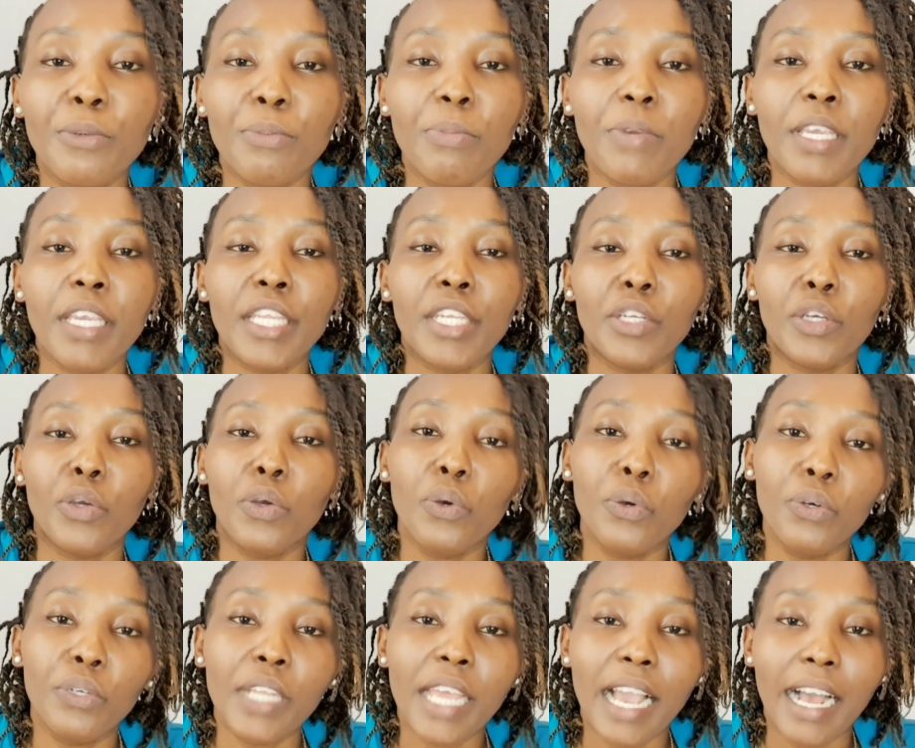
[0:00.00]
be in
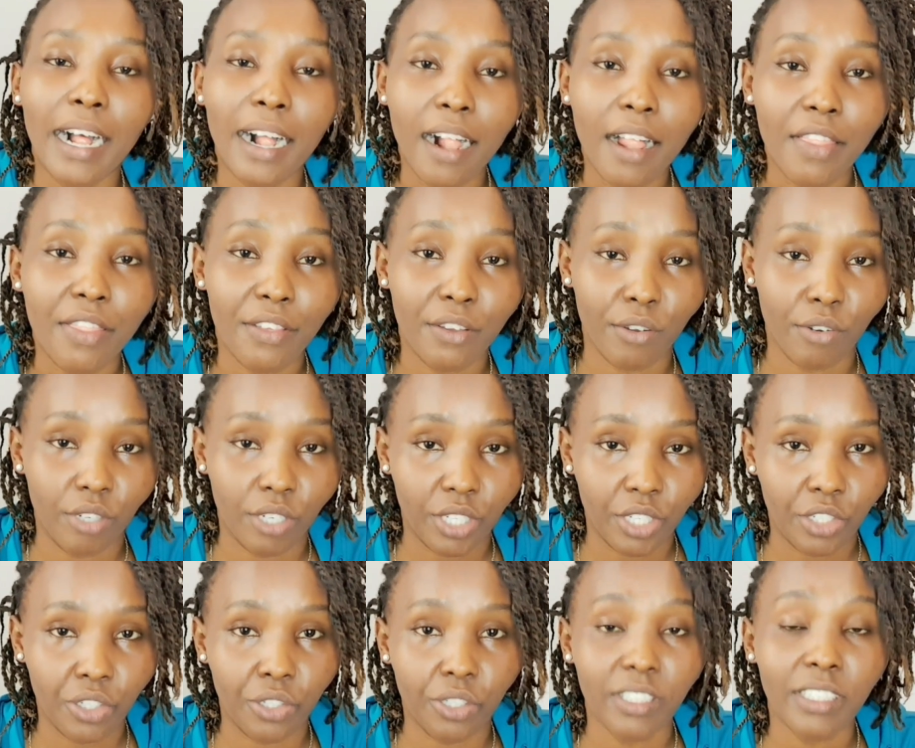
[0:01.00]
good health
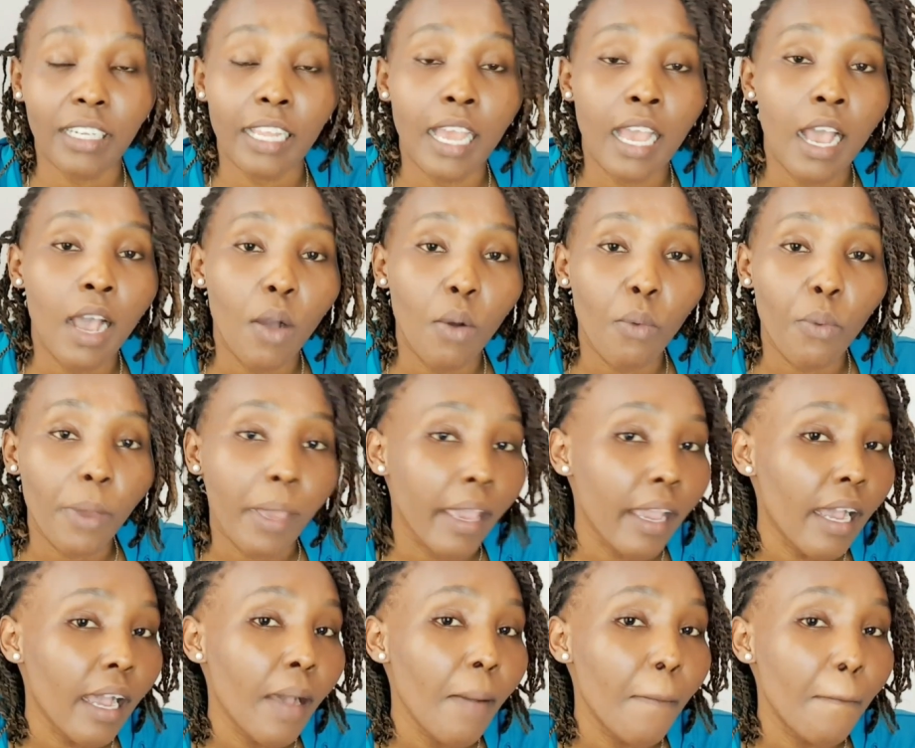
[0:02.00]
condition
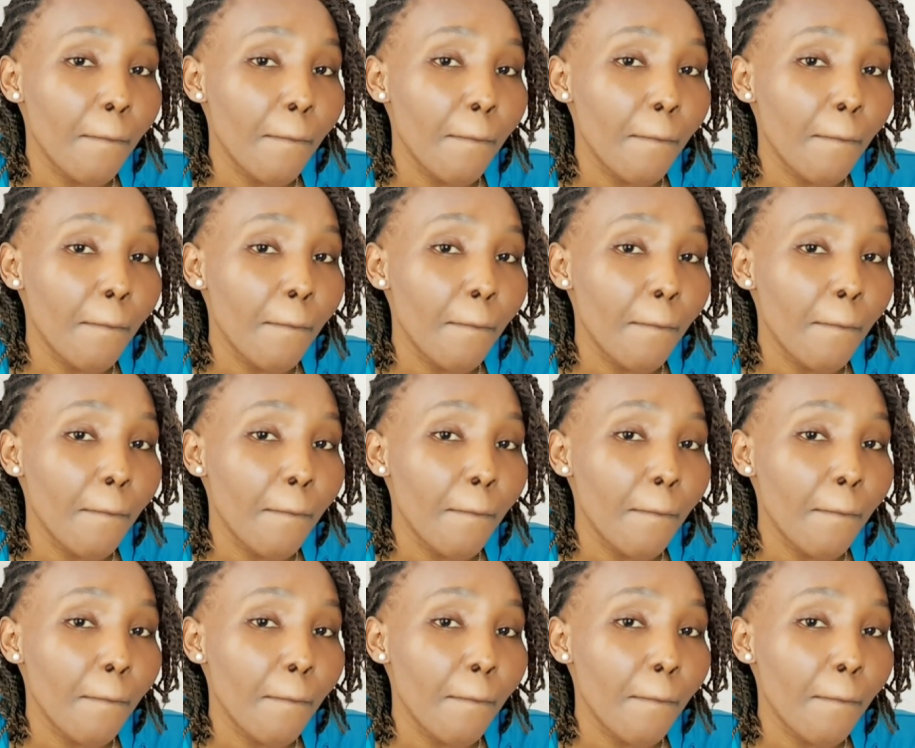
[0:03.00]
where